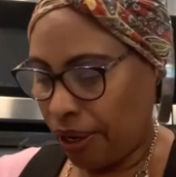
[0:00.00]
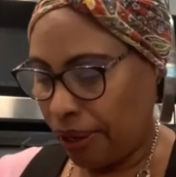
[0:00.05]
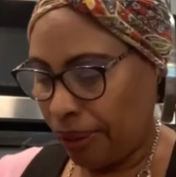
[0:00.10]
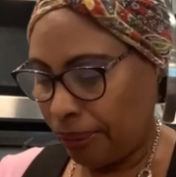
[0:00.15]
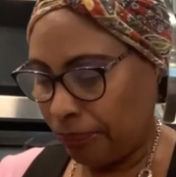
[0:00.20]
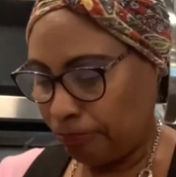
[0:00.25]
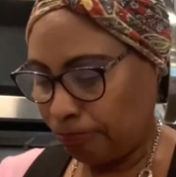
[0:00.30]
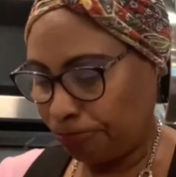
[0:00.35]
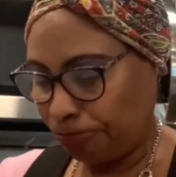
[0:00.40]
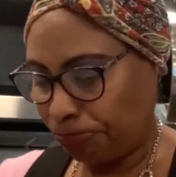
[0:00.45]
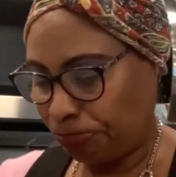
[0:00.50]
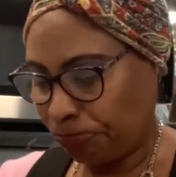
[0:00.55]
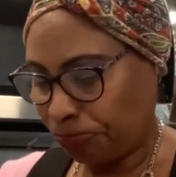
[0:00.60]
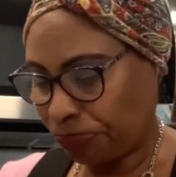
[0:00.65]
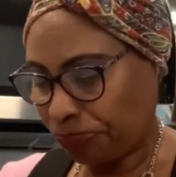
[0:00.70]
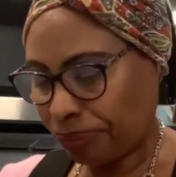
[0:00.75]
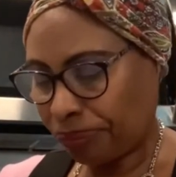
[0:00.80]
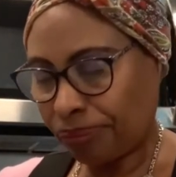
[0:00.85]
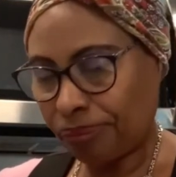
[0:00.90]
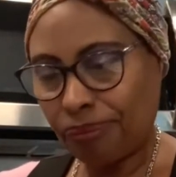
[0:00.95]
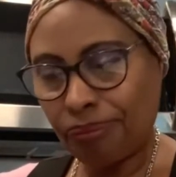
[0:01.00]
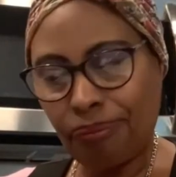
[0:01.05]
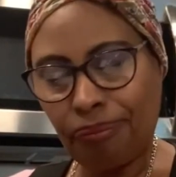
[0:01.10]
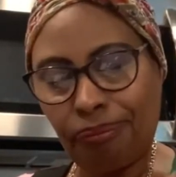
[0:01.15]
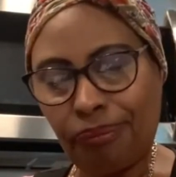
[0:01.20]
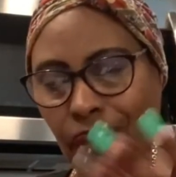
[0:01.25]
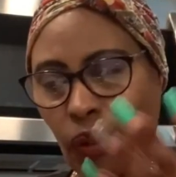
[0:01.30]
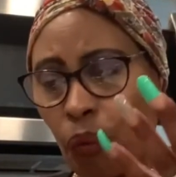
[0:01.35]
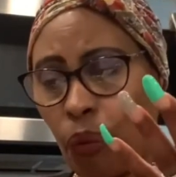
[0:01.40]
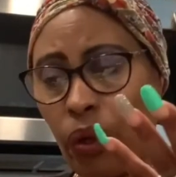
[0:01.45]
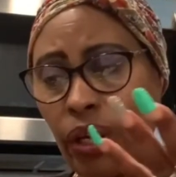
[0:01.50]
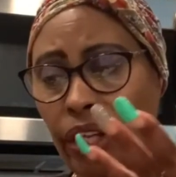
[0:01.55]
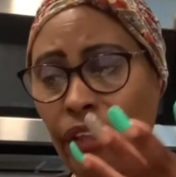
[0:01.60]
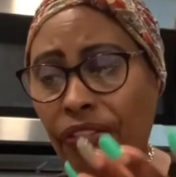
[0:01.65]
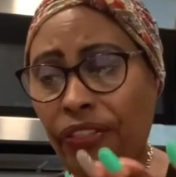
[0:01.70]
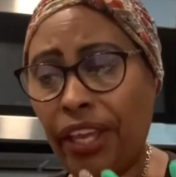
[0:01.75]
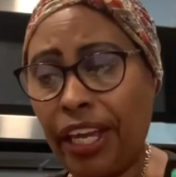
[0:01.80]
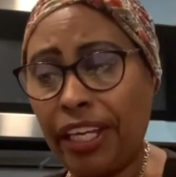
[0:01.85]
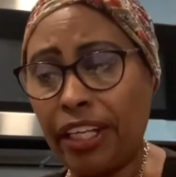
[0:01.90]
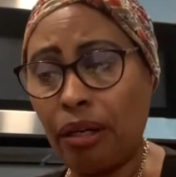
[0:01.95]
um, really
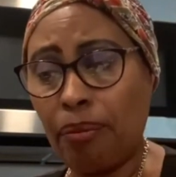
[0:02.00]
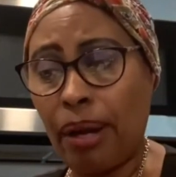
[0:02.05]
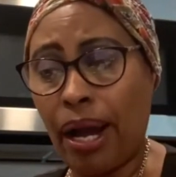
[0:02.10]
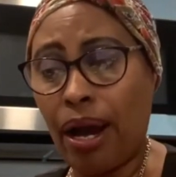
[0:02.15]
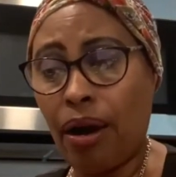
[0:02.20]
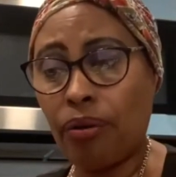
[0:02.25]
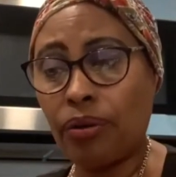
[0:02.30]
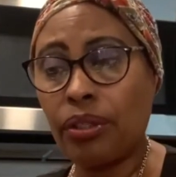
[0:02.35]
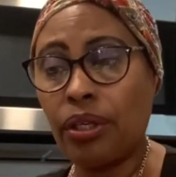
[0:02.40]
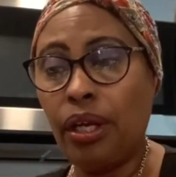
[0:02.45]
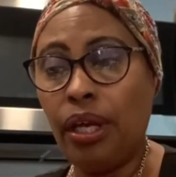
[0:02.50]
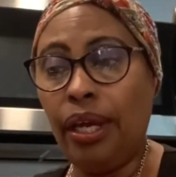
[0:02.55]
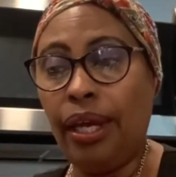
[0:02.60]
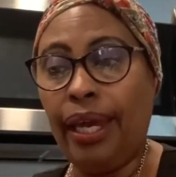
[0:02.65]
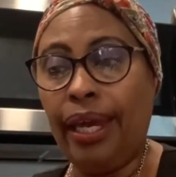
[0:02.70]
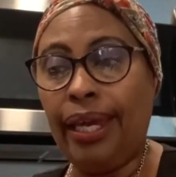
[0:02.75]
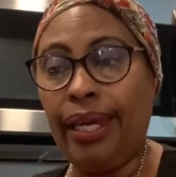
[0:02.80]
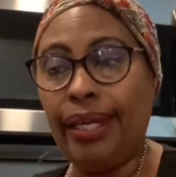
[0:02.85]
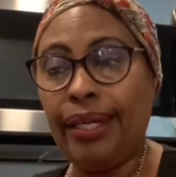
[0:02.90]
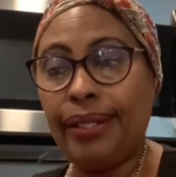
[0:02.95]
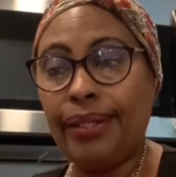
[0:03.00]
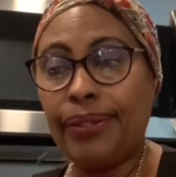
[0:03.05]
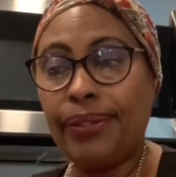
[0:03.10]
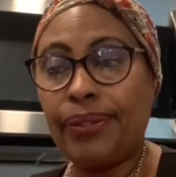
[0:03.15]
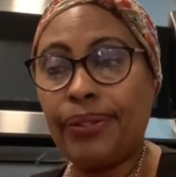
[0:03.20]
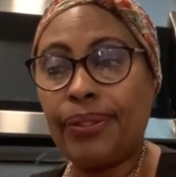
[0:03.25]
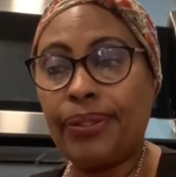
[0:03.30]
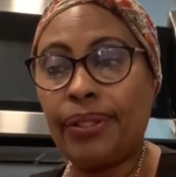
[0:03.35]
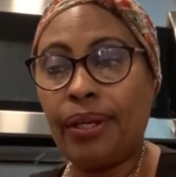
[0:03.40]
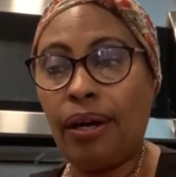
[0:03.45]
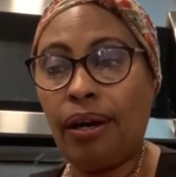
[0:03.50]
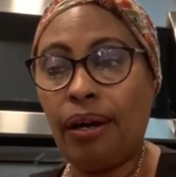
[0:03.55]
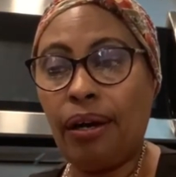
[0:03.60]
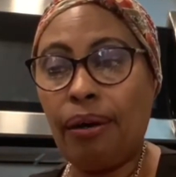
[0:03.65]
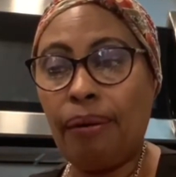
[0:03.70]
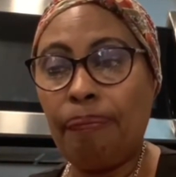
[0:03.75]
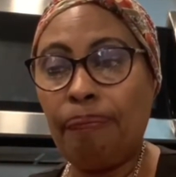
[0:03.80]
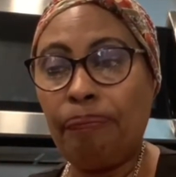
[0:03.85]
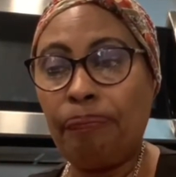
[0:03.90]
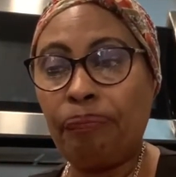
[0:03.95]
thinking about is,
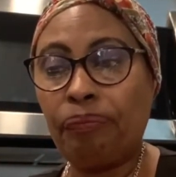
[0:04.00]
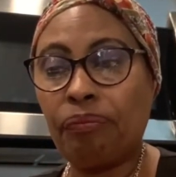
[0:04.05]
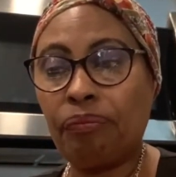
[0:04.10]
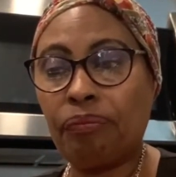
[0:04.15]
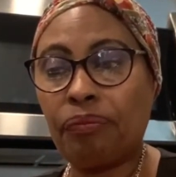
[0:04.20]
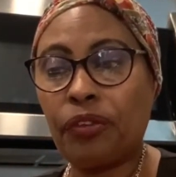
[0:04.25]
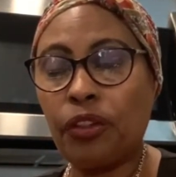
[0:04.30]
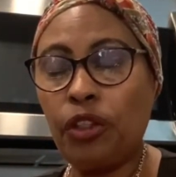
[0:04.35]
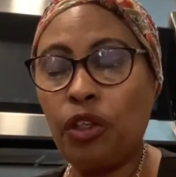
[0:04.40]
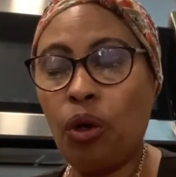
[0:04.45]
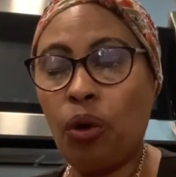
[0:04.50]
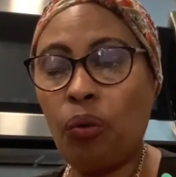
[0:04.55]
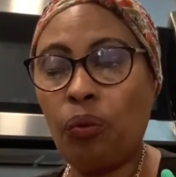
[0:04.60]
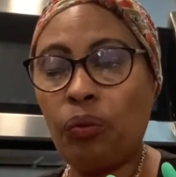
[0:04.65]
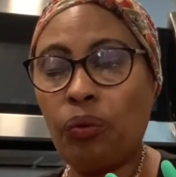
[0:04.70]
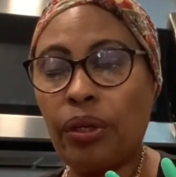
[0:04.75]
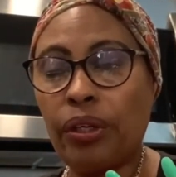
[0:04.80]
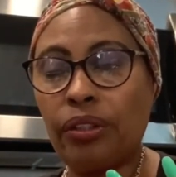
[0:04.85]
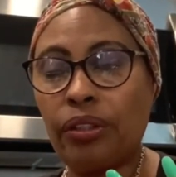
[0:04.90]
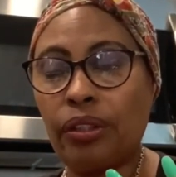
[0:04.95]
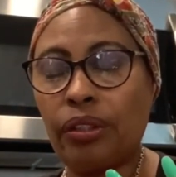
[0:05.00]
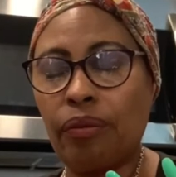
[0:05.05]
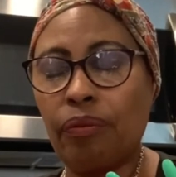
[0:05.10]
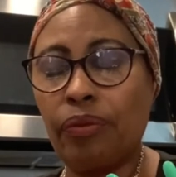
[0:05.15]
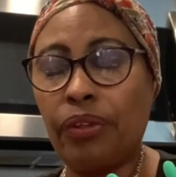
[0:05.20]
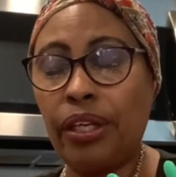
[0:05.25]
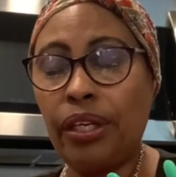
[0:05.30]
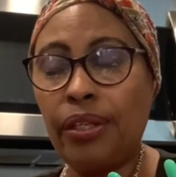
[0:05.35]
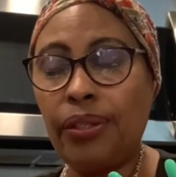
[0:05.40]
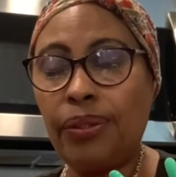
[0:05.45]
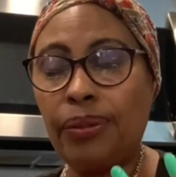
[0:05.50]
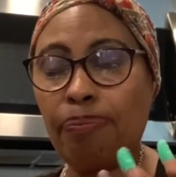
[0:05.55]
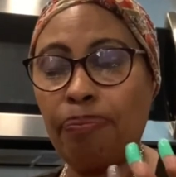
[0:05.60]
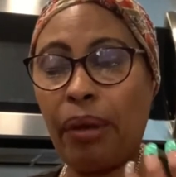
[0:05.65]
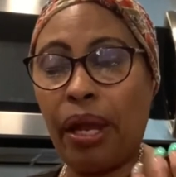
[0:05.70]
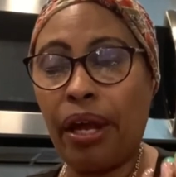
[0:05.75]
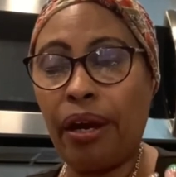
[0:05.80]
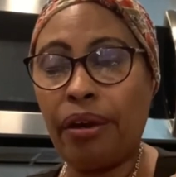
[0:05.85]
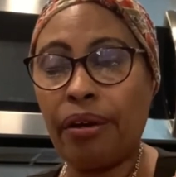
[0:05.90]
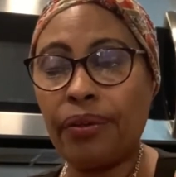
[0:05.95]
um, you know, these
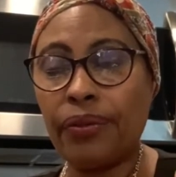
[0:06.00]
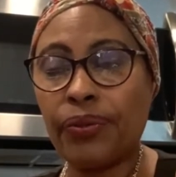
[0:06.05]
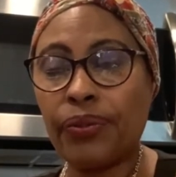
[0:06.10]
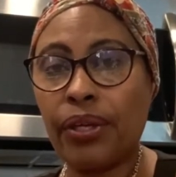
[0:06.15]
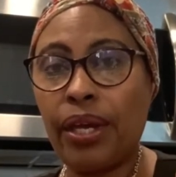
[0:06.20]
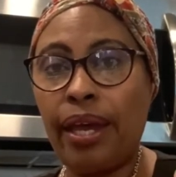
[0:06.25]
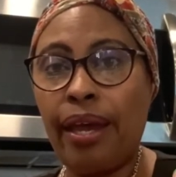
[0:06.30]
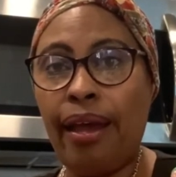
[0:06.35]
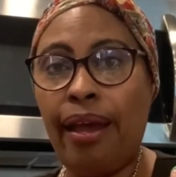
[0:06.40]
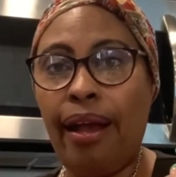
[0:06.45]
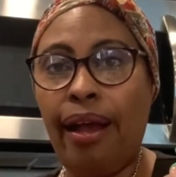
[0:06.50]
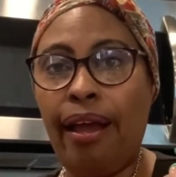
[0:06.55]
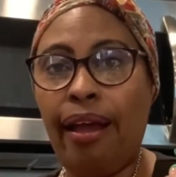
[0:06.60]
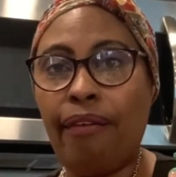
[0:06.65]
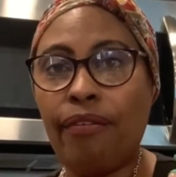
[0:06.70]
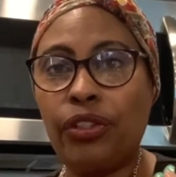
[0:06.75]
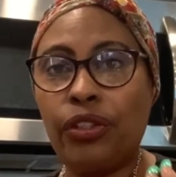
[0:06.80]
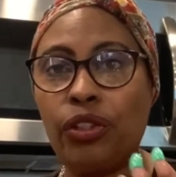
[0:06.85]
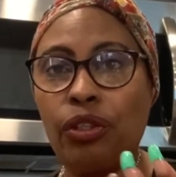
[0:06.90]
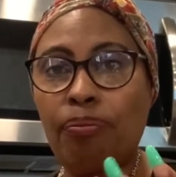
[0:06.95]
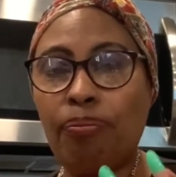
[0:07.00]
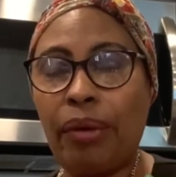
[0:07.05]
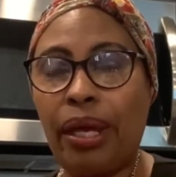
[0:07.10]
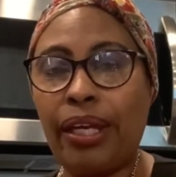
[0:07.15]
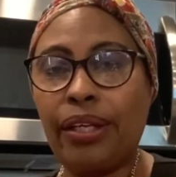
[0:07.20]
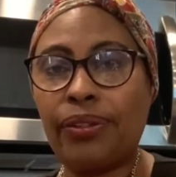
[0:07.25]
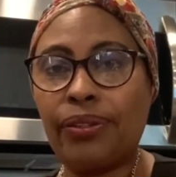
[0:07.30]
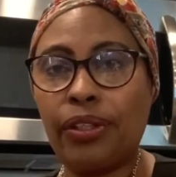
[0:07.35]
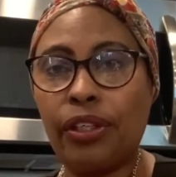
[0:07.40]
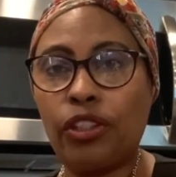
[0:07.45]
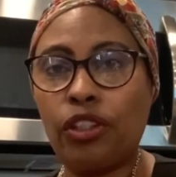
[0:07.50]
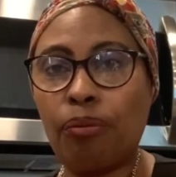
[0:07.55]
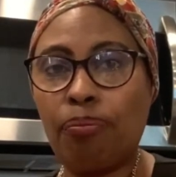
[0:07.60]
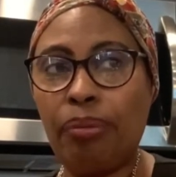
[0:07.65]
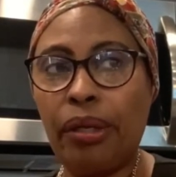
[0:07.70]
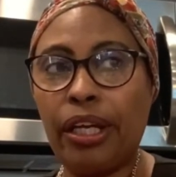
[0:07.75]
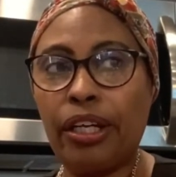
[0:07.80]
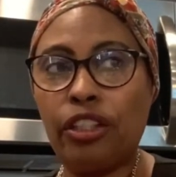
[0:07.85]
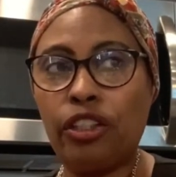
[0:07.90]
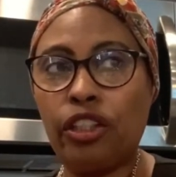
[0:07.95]
parents having to make such a
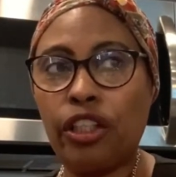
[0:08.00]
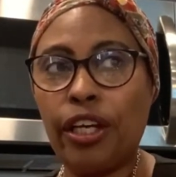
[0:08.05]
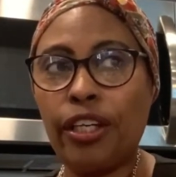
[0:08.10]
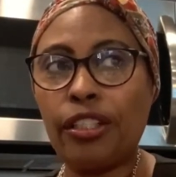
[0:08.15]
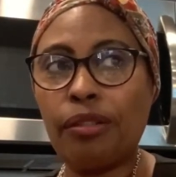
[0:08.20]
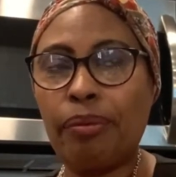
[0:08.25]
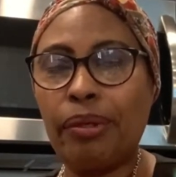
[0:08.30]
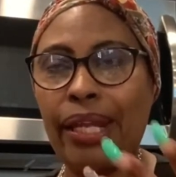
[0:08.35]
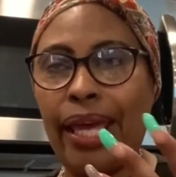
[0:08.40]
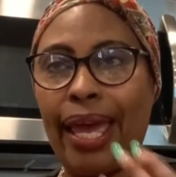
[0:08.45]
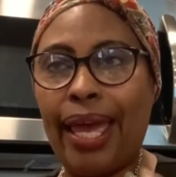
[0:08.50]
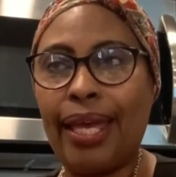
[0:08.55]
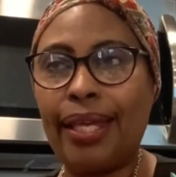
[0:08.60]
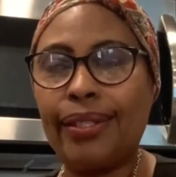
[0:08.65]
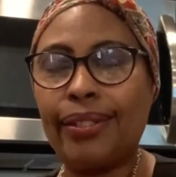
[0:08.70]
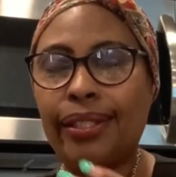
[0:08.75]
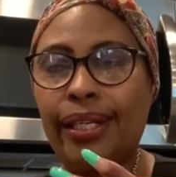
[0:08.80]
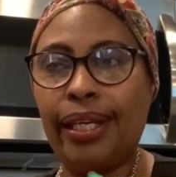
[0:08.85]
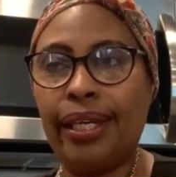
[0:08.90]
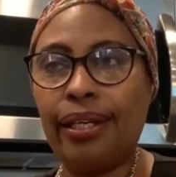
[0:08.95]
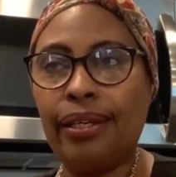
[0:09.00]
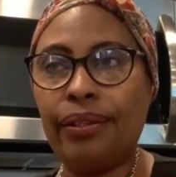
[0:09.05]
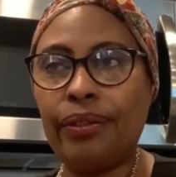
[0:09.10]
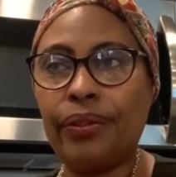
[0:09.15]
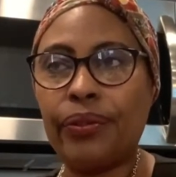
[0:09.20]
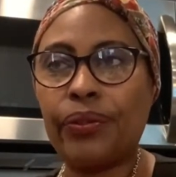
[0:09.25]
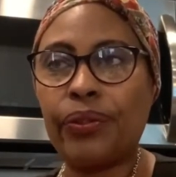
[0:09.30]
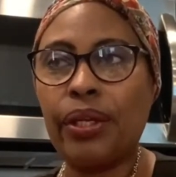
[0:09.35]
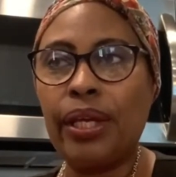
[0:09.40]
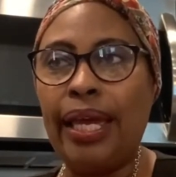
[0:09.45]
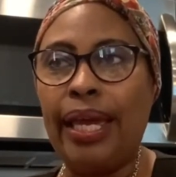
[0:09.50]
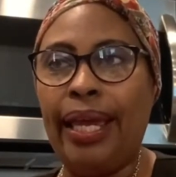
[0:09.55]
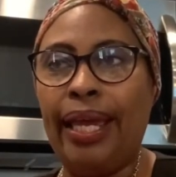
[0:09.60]
big adjustment as it is.